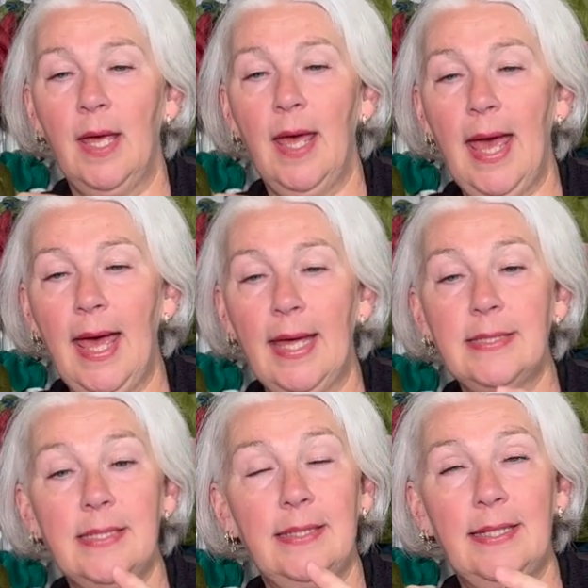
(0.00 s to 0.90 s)

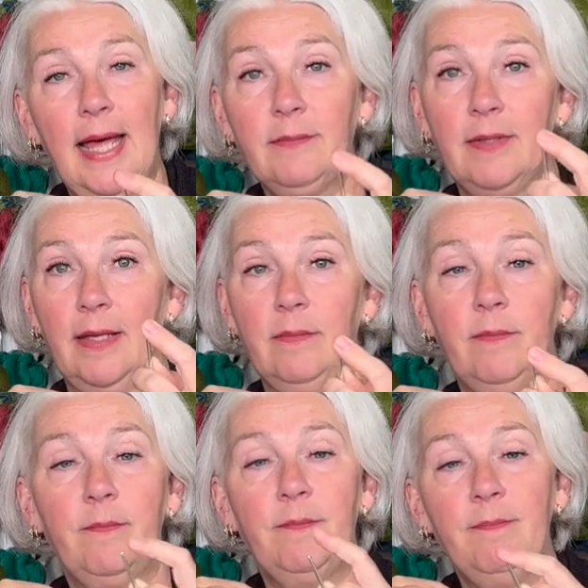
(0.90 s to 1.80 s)
And that then
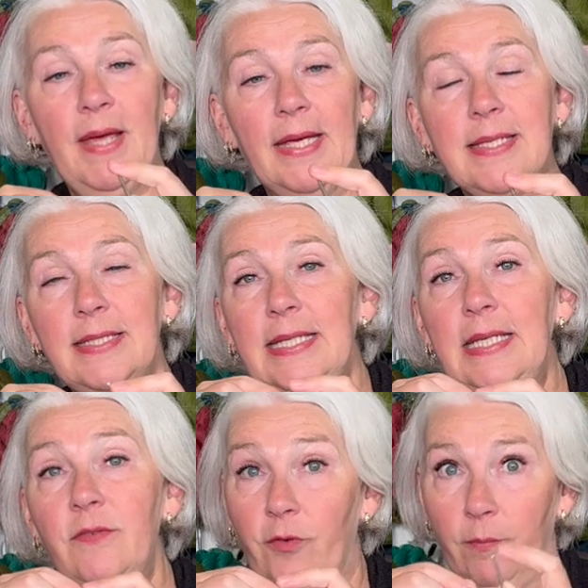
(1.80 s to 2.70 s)
makes it,
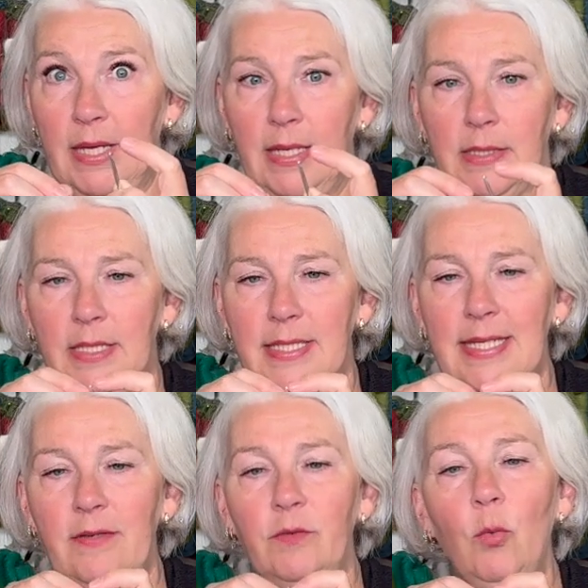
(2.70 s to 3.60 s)
for me at least,
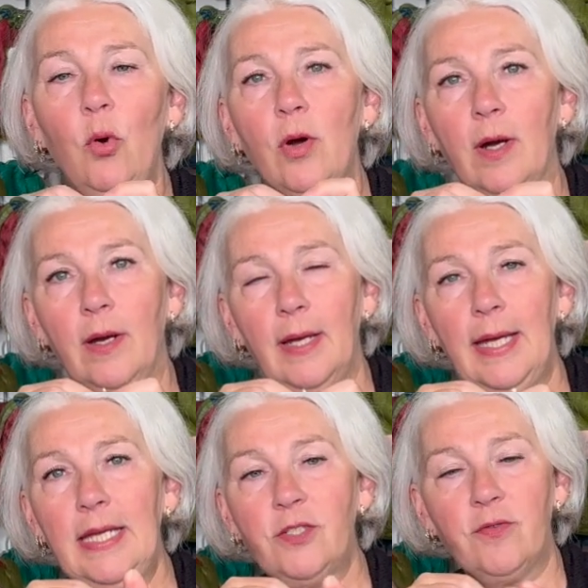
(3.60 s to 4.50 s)
even more
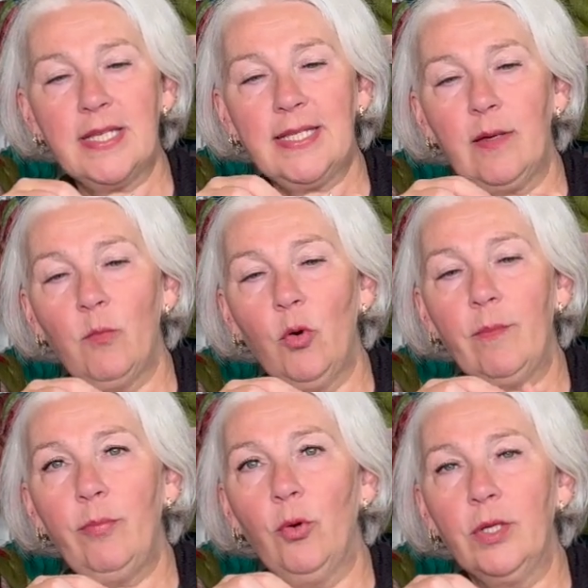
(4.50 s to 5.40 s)
interesting and more
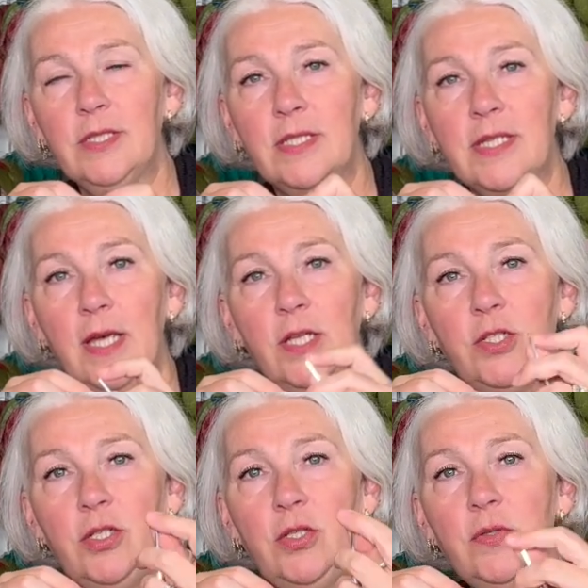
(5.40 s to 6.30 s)
important
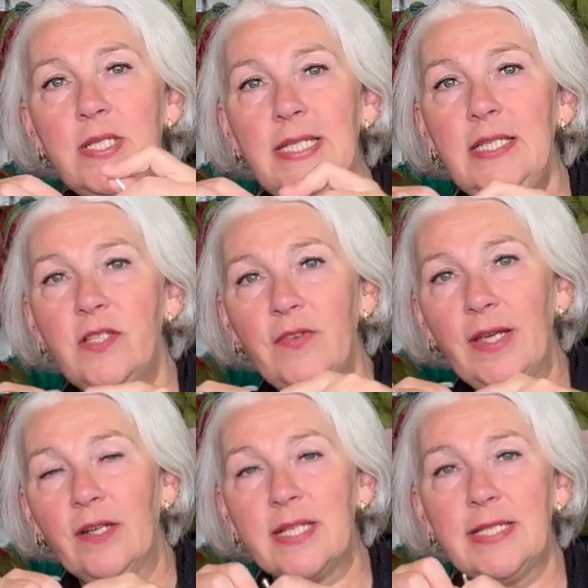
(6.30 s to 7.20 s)
to use these
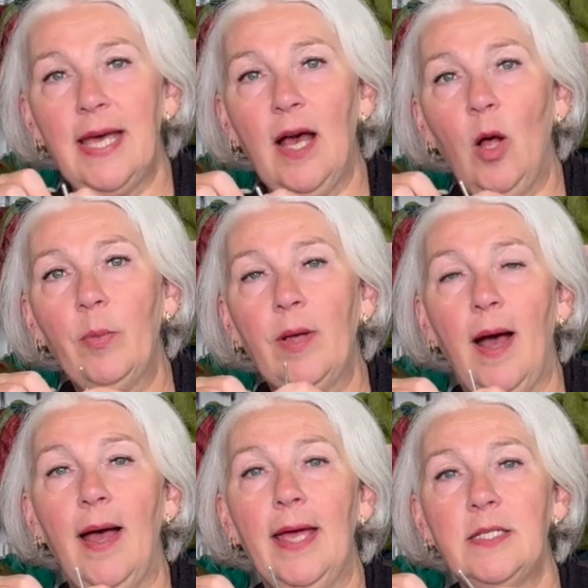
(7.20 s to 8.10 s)
fingers to help
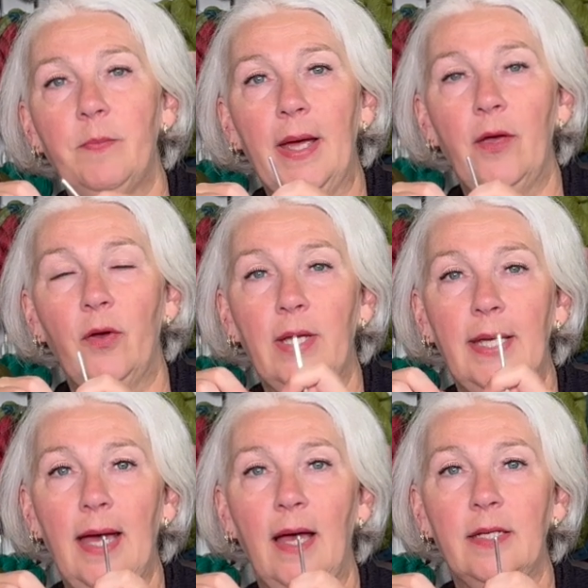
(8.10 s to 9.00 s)
guide my hook and
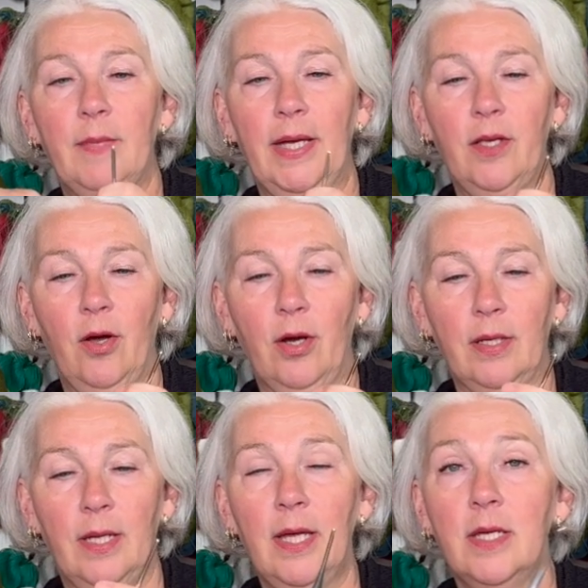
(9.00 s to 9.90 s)
guide my
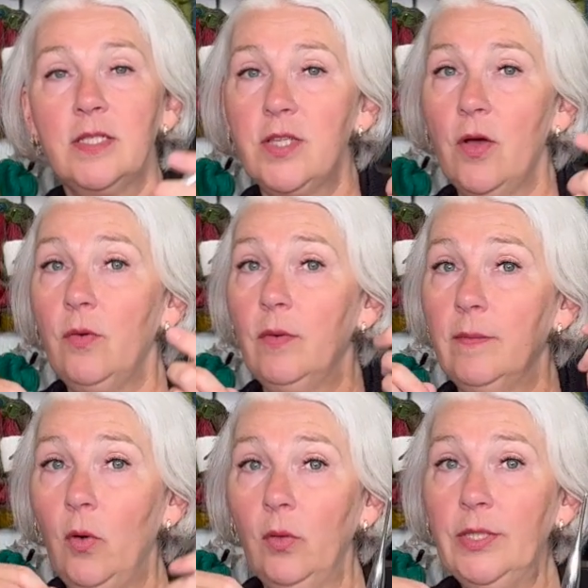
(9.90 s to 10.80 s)
yarn. So
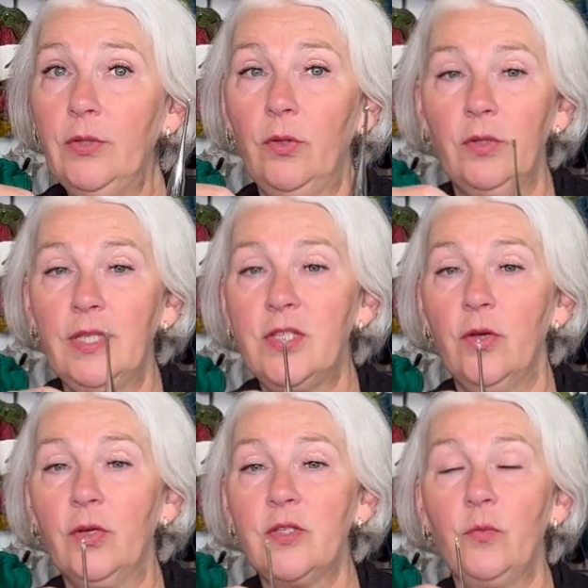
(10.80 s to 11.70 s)
all in all, this
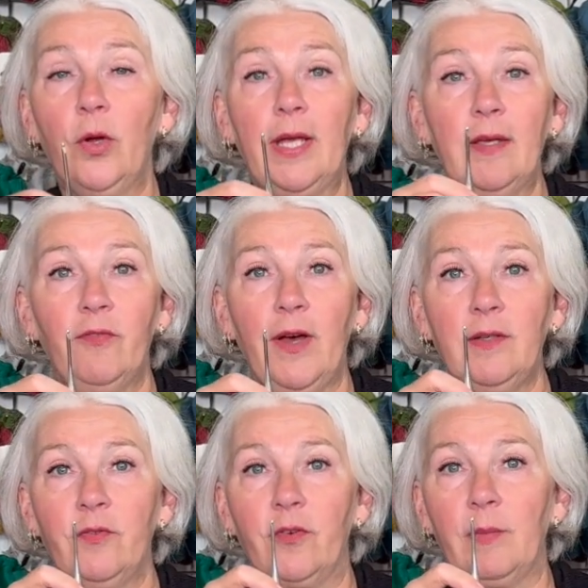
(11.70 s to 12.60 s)
hook is working
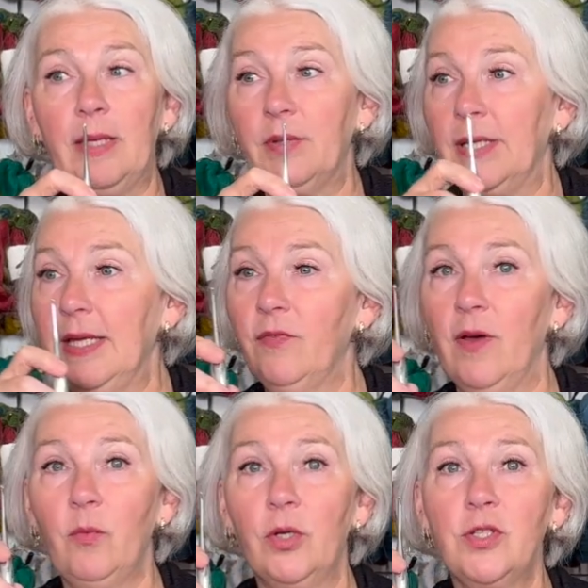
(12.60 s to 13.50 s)
fine for me, but if I
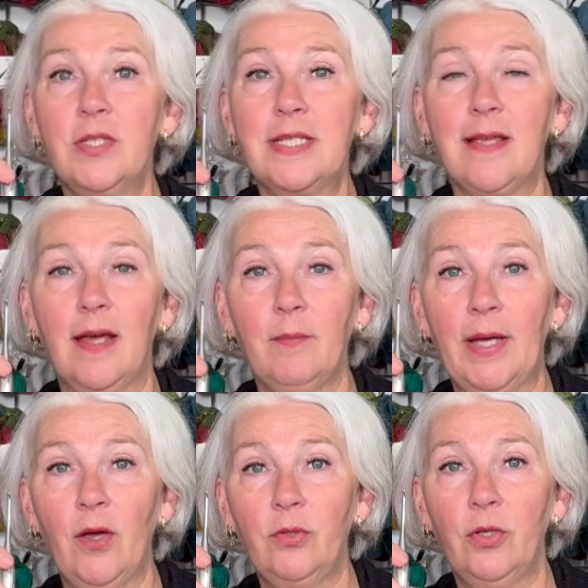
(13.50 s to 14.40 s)
were to design my
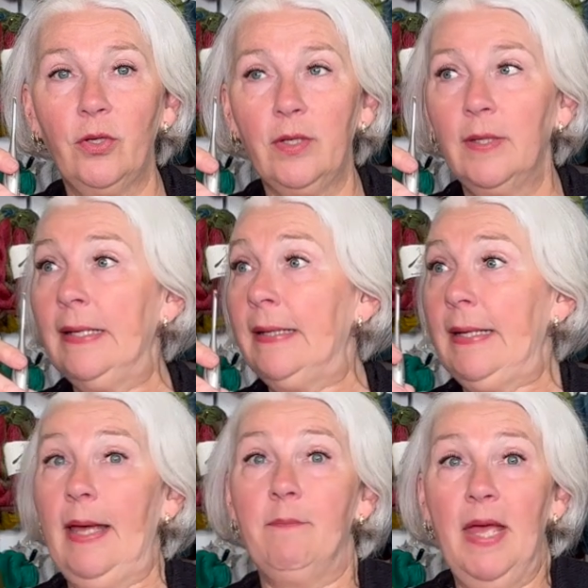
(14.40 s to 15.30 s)
own hook,
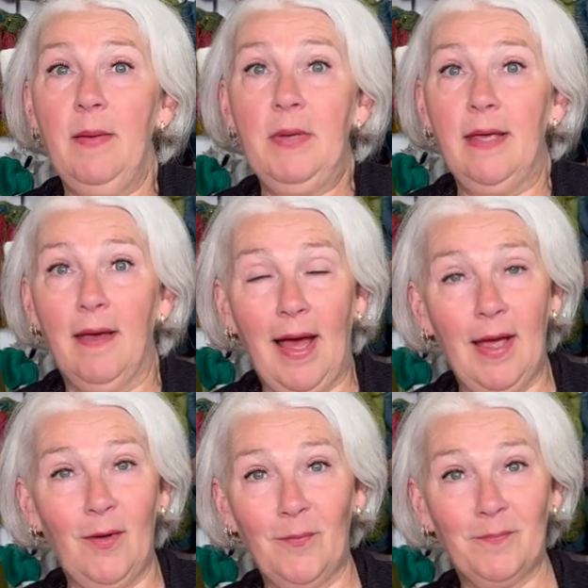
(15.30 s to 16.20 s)
and maybe
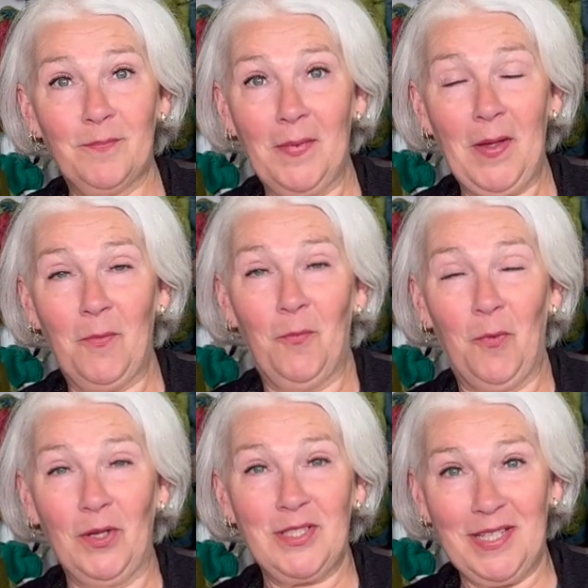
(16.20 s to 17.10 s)
I
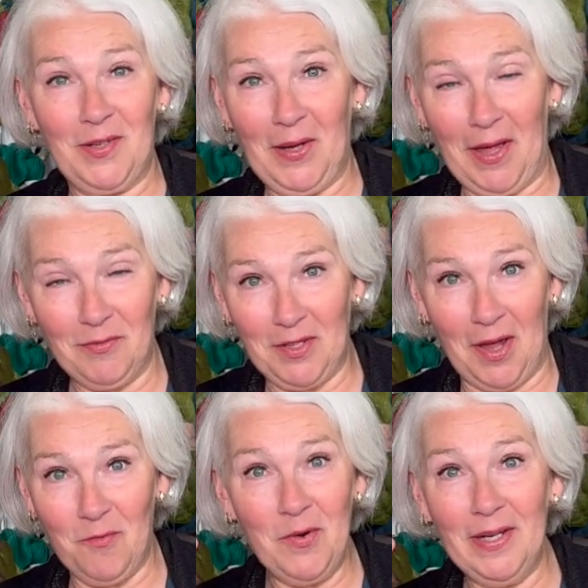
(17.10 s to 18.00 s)
once in a
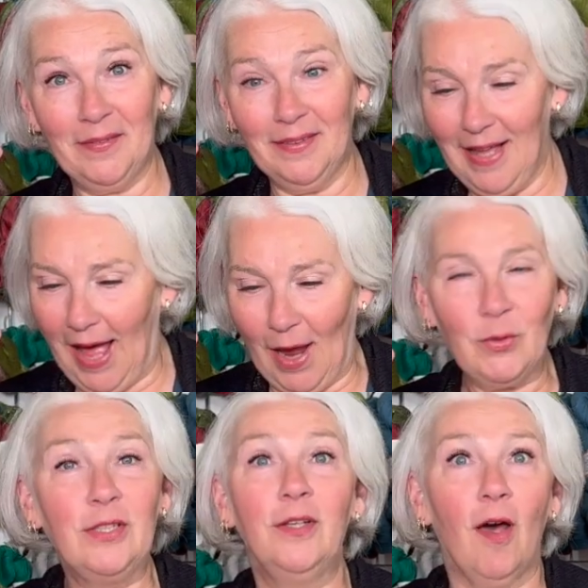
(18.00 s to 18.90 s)
lifetime I
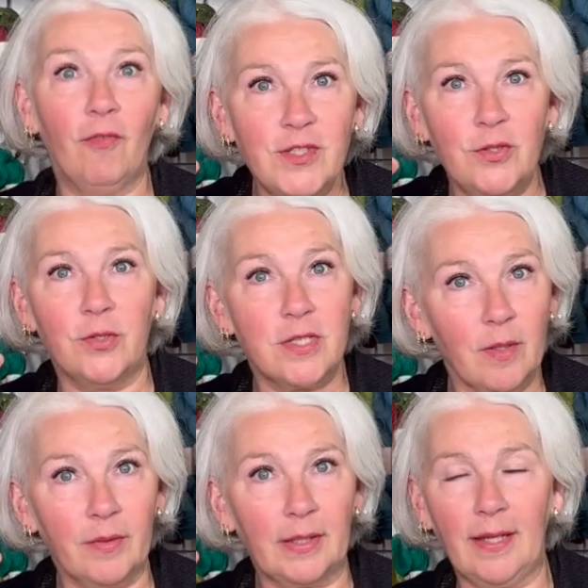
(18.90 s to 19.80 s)
would love to do
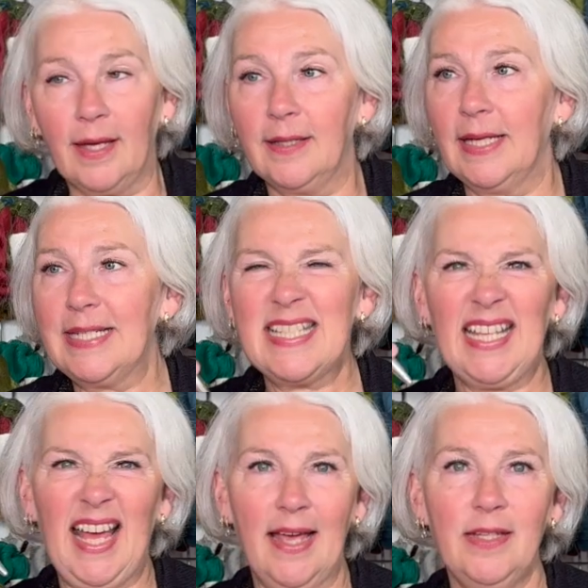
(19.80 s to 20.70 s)
something like that. It's the
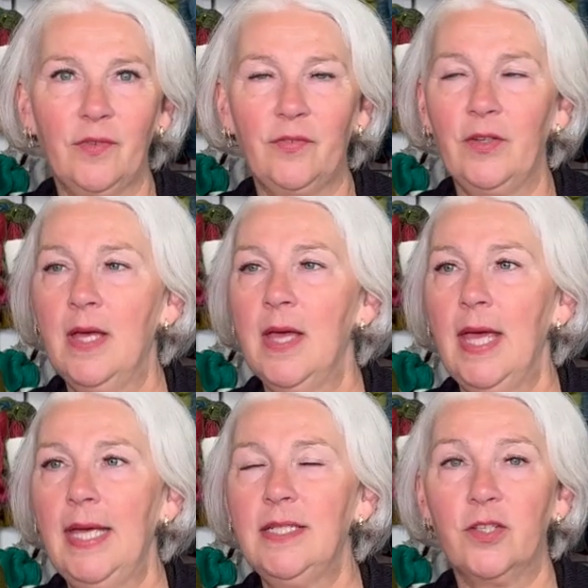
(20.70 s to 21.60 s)
kind of
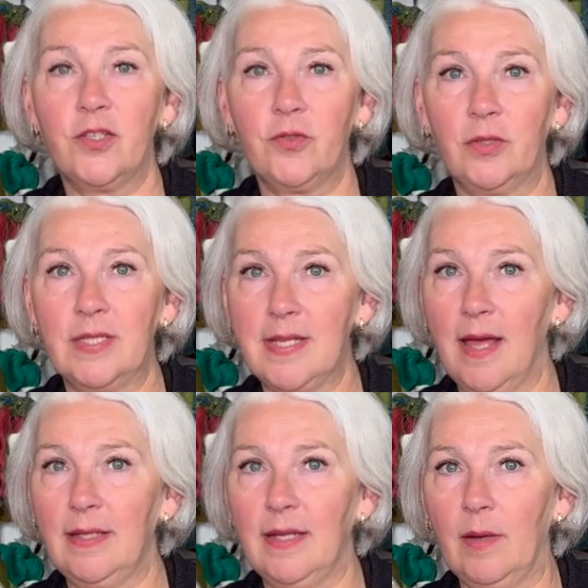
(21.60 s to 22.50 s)
industrial
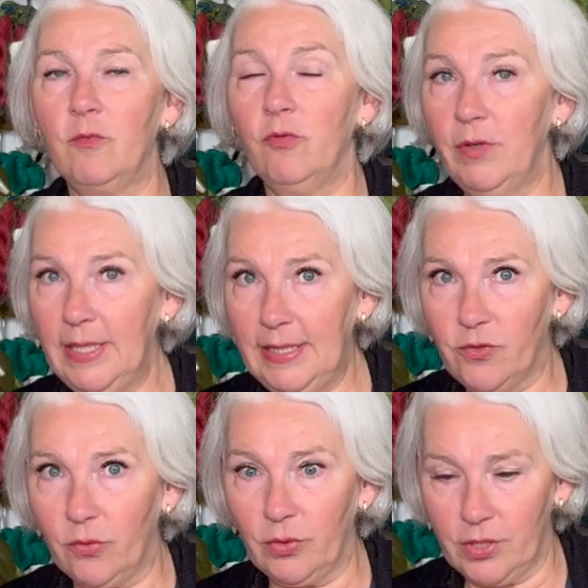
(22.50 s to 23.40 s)
design that I'm really
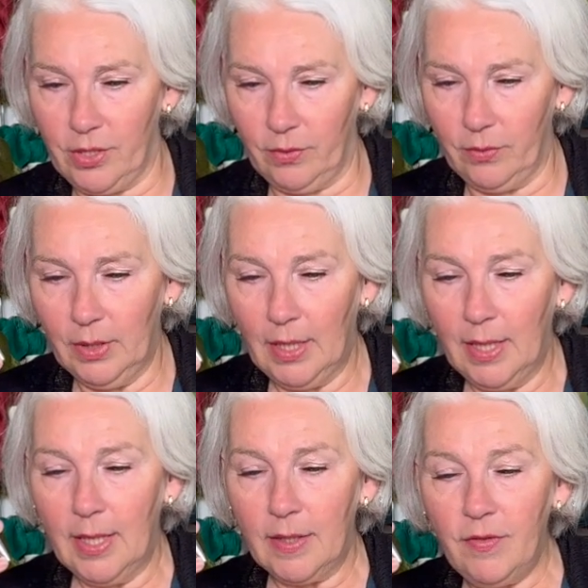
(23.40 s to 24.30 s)
drawn to.
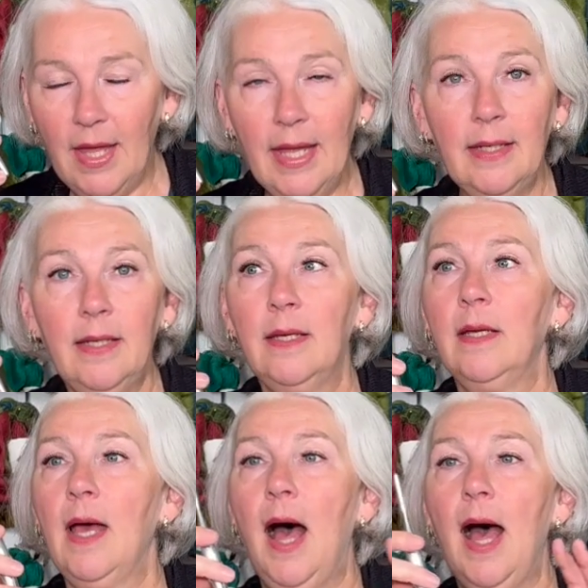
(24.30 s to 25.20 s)
Then
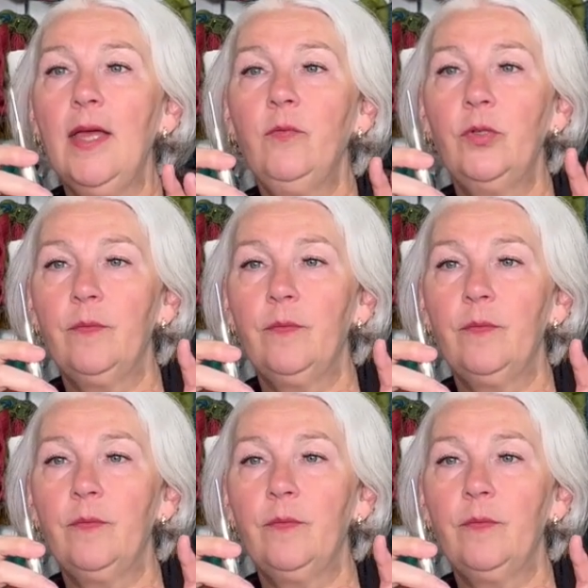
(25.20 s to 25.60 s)
I would